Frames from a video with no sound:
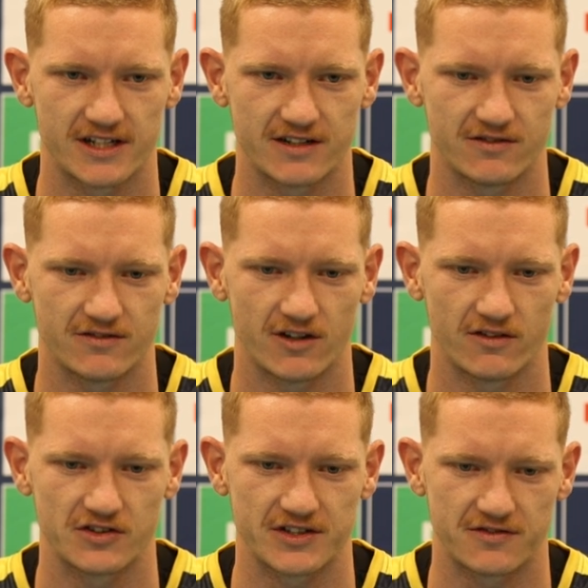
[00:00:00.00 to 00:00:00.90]
and then
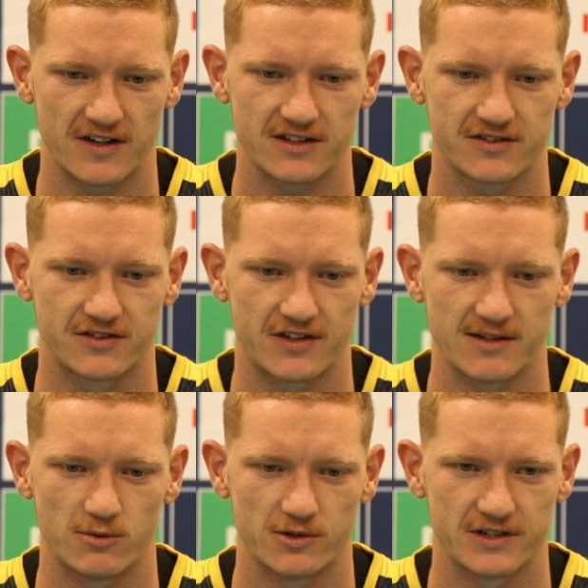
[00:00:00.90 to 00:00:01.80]
obviously Faz
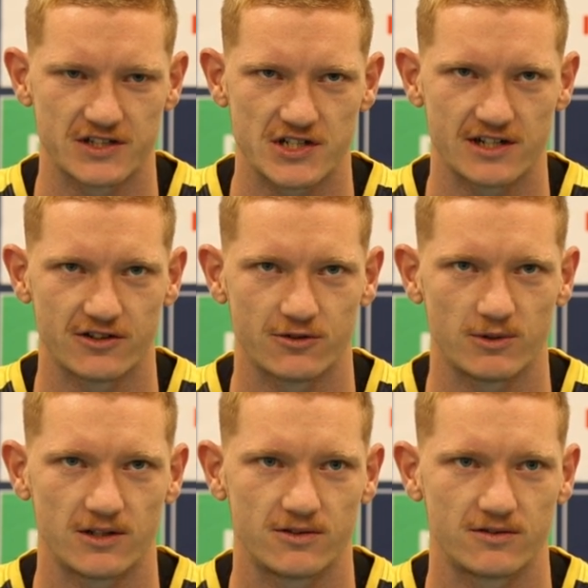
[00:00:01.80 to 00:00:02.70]
debuting this year as
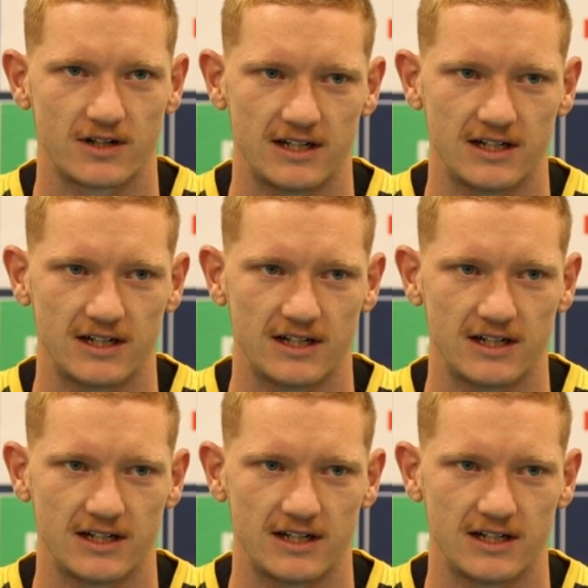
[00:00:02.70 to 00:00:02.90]
well.